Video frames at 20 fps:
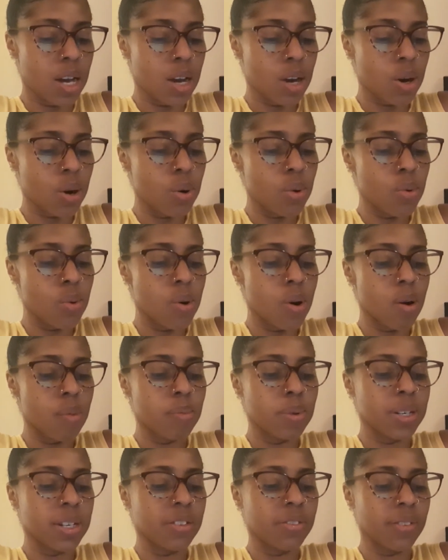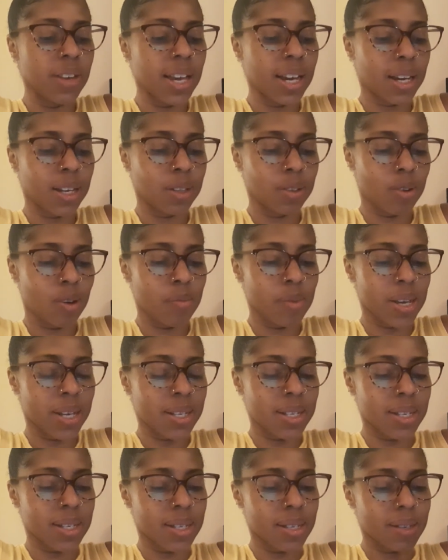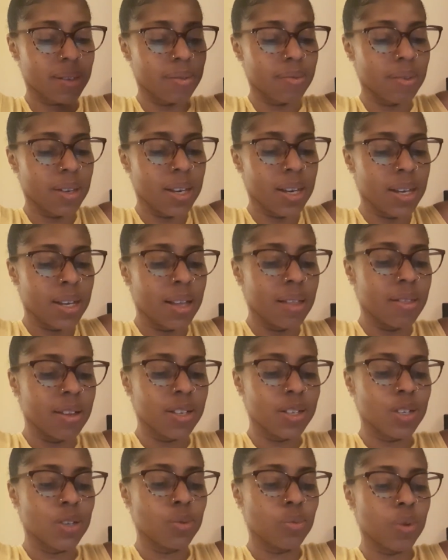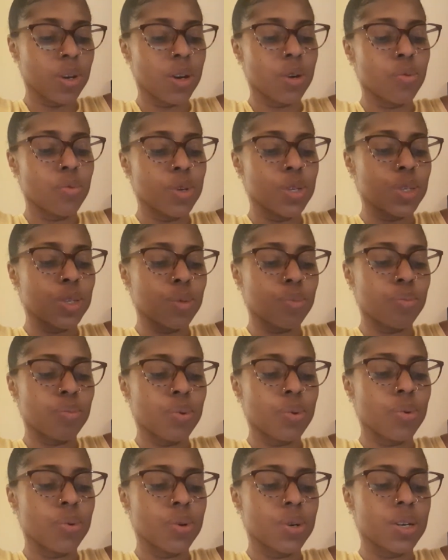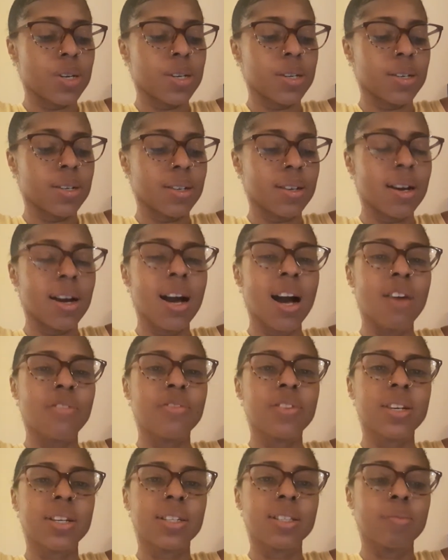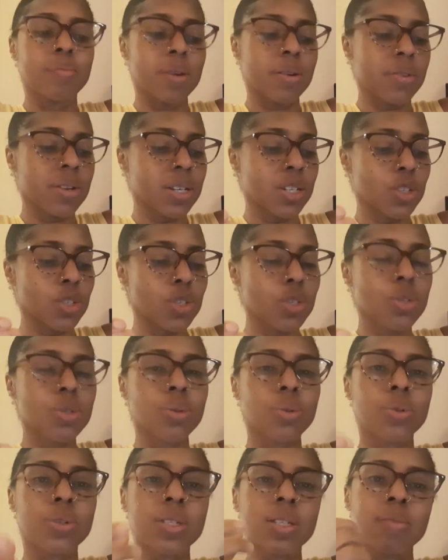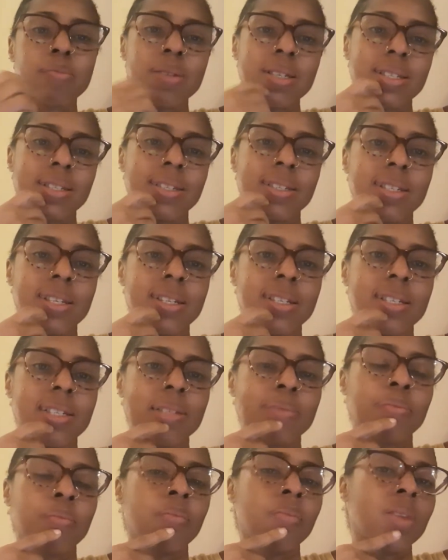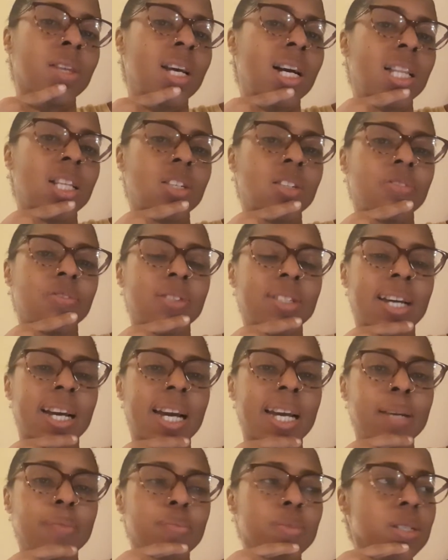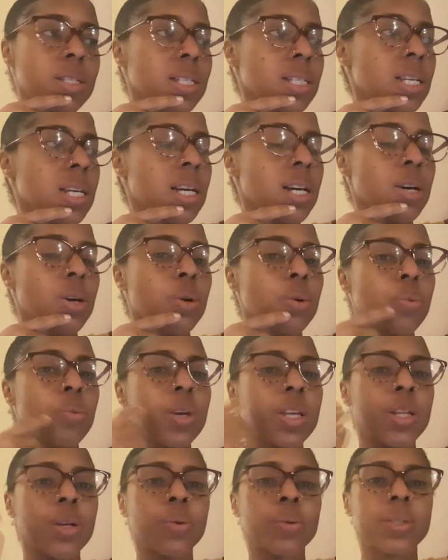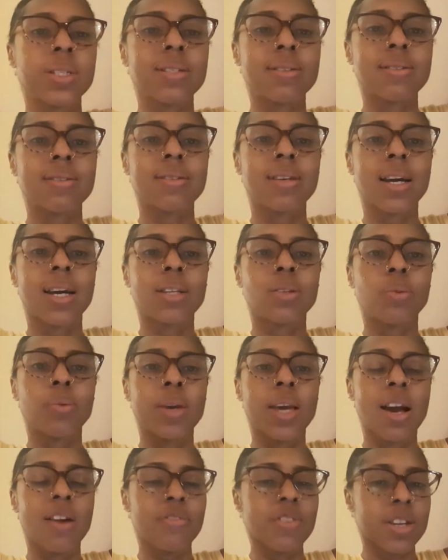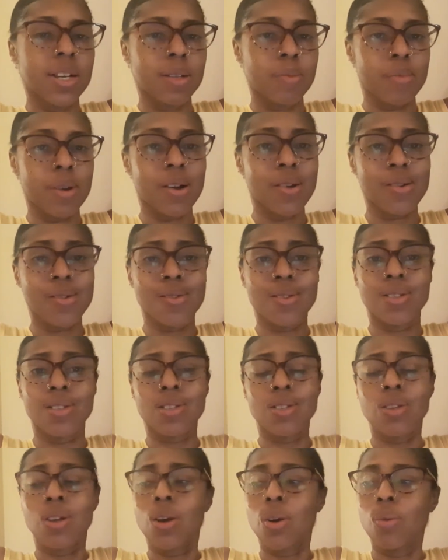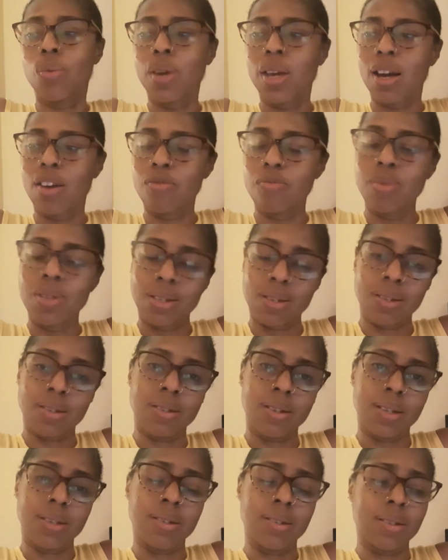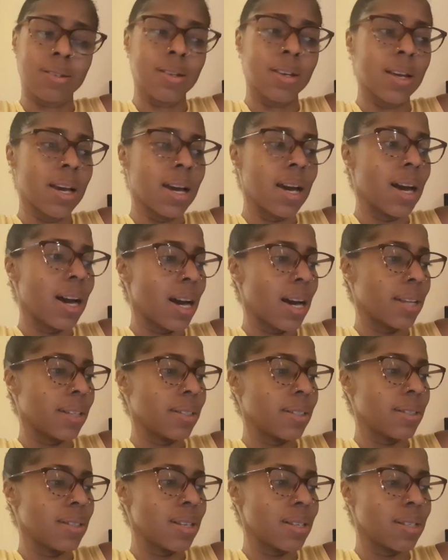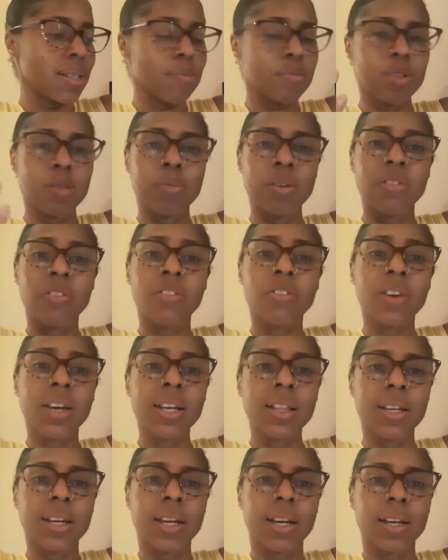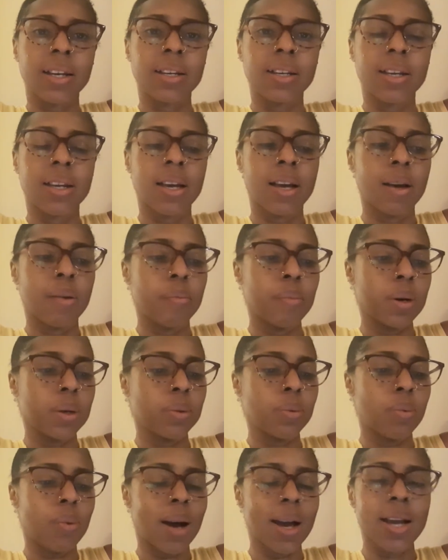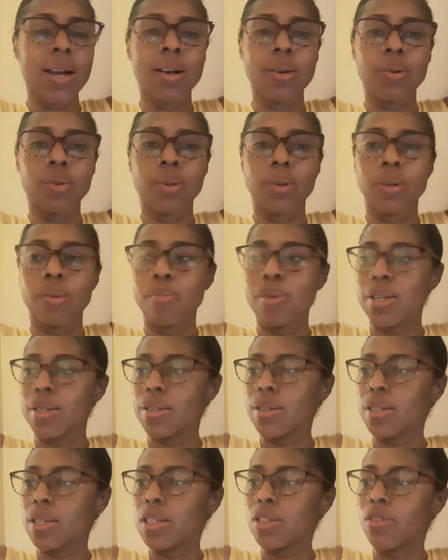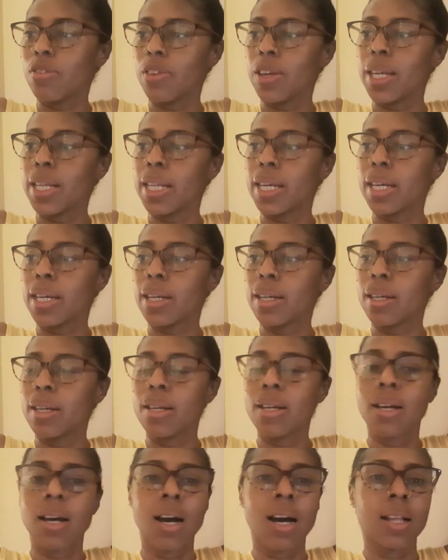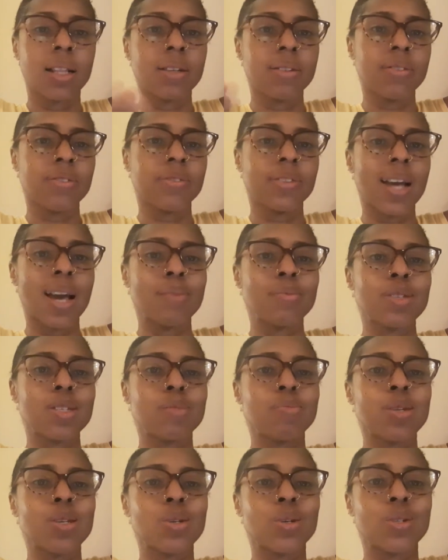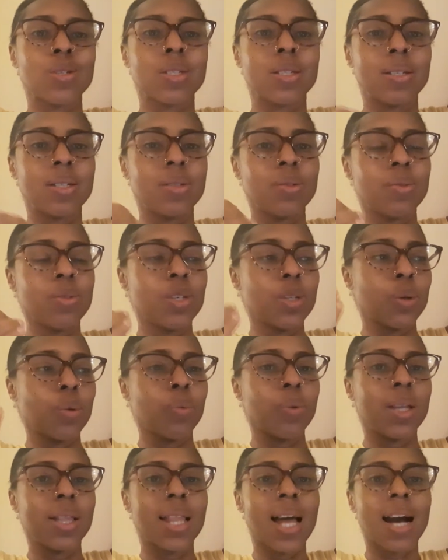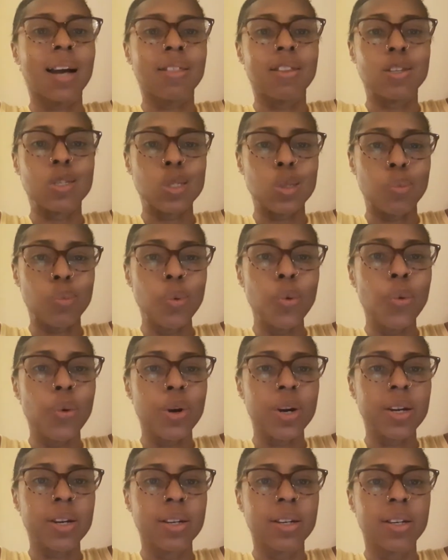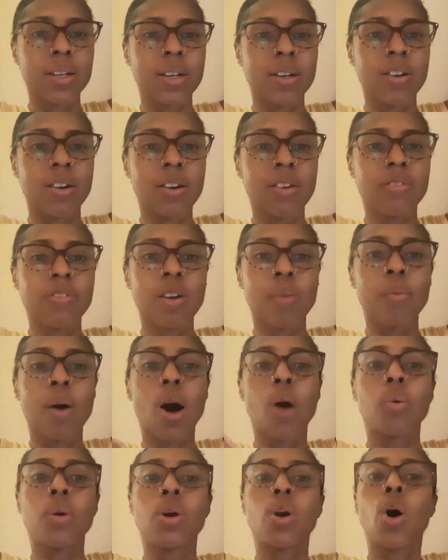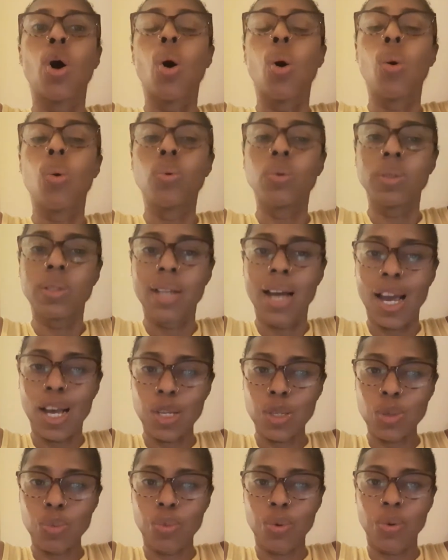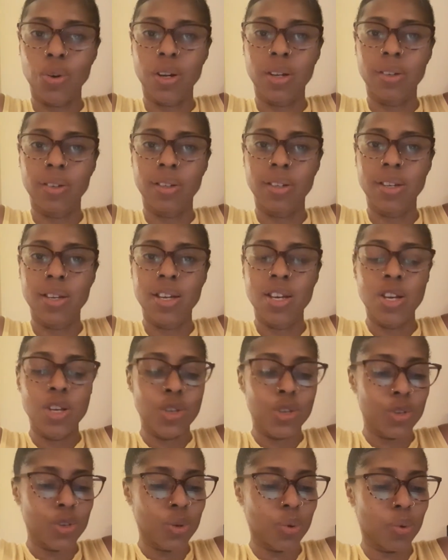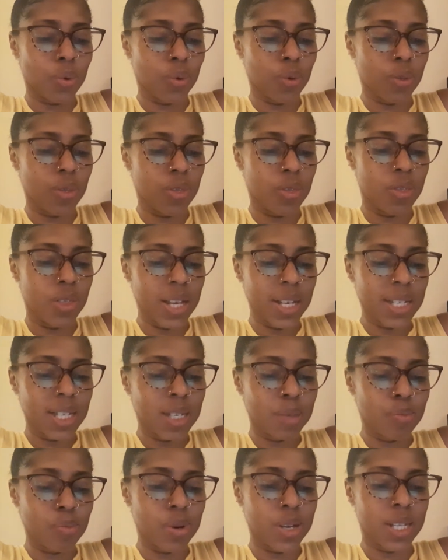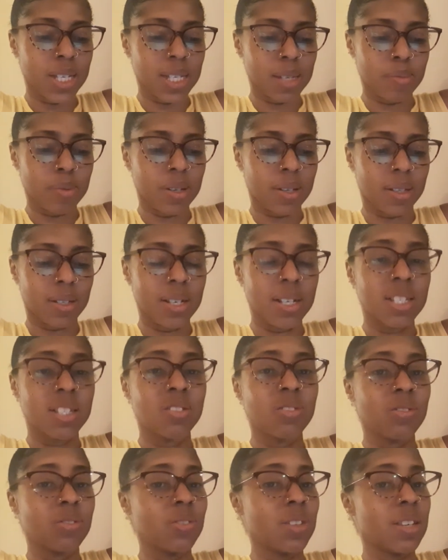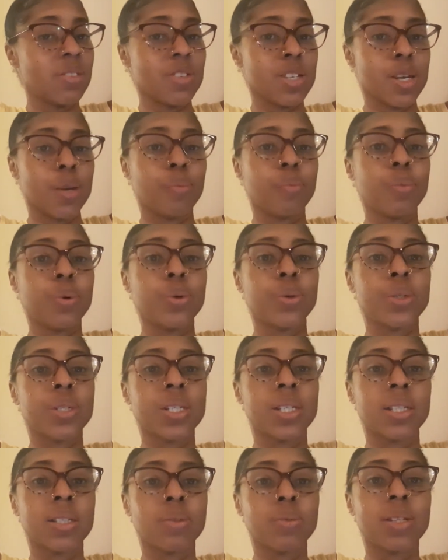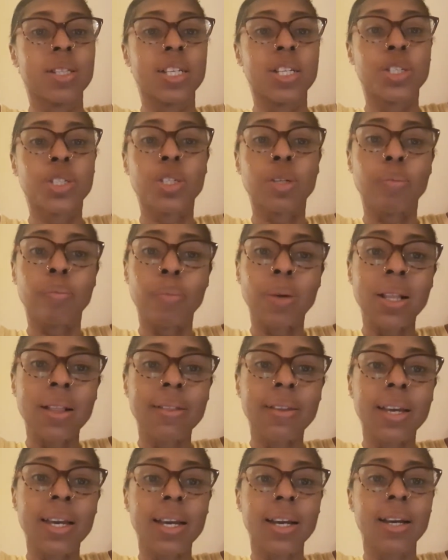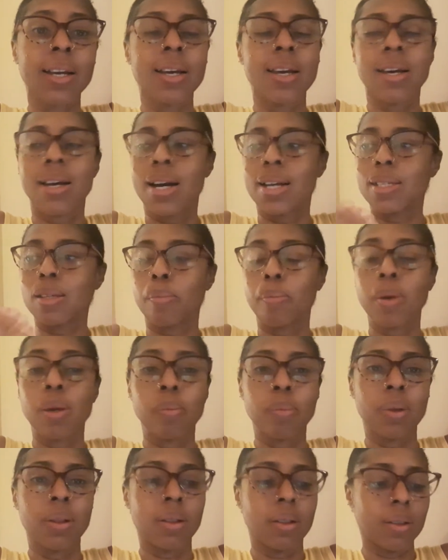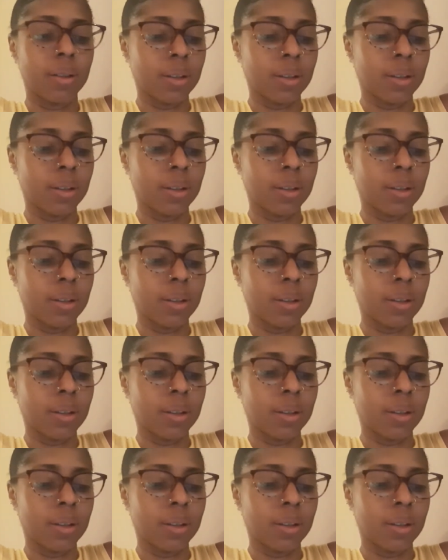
Cooperative economics, this is where we support African American stores and businesses. A lot of times we notice that we African Americans, we have businesses and they seem to be failing. But why are the businesses failing? A lot of times it's because, you know, we lack the support from our own diaspora. So this principle is very important with nation building as a people.